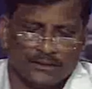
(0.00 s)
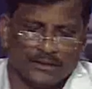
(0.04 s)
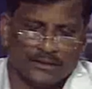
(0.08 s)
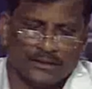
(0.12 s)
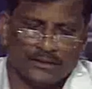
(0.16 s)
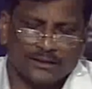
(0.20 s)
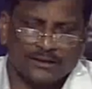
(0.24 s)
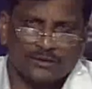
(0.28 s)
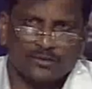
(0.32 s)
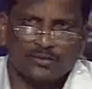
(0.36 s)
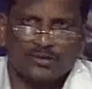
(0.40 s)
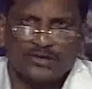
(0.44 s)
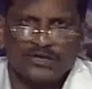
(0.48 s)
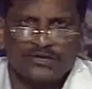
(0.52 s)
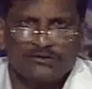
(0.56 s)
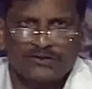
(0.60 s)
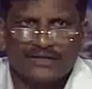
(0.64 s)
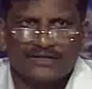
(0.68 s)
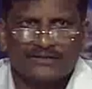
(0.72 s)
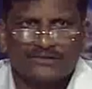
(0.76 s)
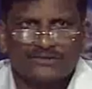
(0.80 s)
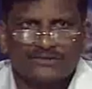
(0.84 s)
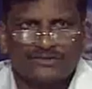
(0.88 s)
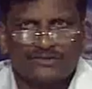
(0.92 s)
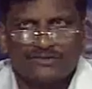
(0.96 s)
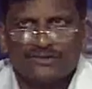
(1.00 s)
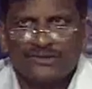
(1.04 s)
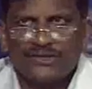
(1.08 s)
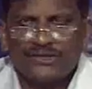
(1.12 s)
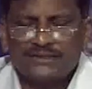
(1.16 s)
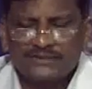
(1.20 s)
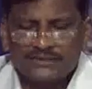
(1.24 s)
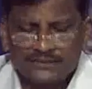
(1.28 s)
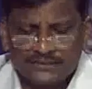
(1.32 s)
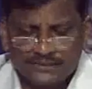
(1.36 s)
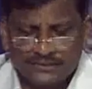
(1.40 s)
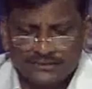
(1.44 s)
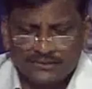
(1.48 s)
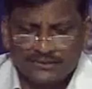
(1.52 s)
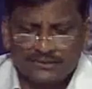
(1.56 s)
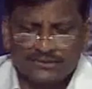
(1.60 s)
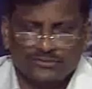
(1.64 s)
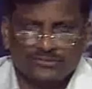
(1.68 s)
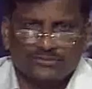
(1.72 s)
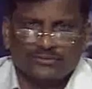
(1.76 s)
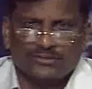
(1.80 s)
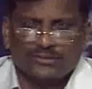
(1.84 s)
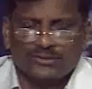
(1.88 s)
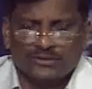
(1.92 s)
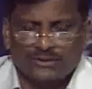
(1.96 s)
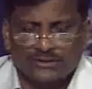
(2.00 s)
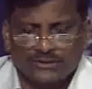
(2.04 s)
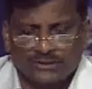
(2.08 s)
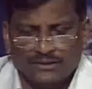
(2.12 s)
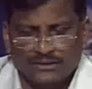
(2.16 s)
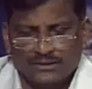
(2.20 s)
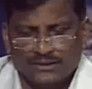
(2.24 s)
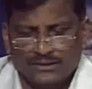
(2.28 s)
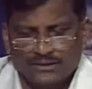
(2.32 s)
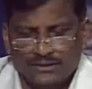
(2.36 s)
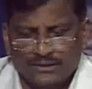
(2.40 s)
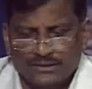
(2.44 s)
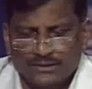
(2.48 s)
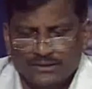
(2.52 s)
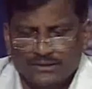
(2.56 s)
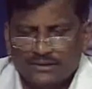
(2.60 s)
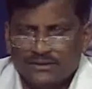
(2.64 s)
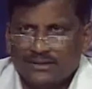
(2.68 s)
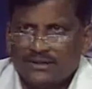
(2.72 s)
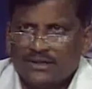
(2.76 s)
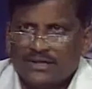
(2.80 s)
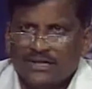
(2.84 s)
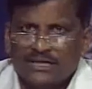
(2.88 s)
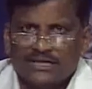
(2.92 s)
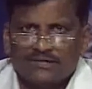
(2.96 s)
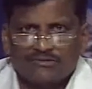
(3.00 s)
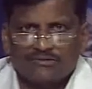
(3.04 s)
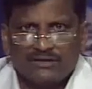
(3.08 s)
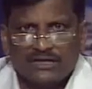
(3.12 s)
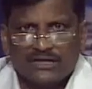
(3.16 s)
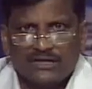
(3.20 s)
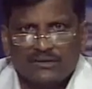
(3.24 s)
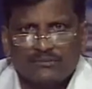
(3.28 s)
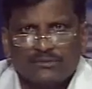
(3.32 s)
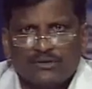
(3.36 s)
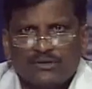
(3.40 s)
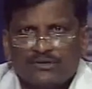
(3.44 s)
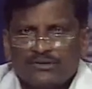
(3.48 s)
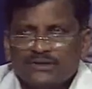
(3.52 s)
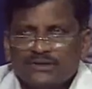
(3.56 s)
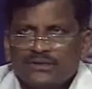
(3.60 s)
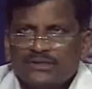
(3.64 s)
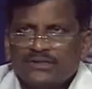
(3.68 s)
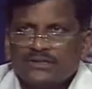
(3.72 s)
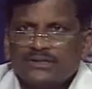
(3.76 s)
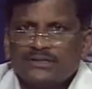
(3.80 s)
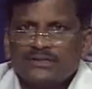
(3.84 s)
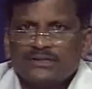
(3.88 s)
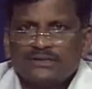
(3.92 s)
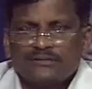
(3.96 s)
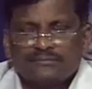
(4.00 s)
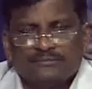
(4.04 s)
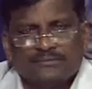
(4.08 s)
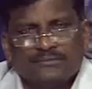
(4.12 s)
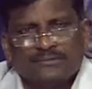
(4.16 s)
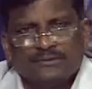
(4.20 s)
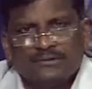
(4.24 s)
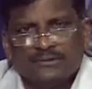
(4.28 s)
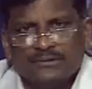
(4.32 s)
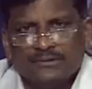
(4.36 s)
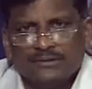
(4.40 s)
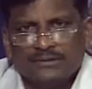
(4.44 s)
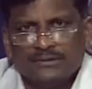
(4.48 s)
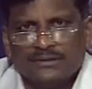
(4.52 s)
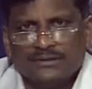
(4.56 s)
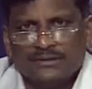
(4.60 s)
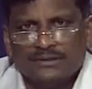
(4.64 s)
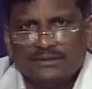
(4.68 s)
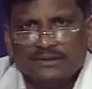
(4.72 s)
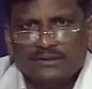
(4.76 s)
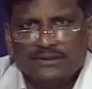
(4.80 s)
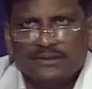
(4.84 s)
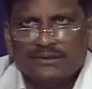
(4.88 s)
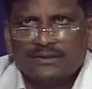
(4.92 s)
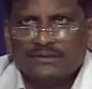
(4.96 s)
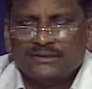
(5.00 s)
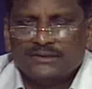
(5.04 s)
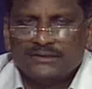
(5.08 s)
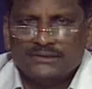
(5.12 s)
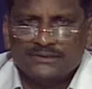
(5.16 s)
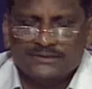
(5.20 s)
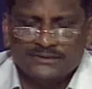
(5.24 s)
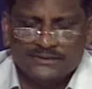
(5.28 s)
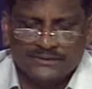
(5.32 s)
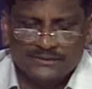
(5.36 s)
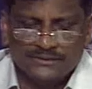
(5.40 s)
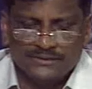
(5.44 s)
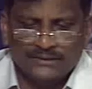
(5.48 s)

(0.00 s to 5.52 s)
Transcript: Good evening, students. I welcome all the learners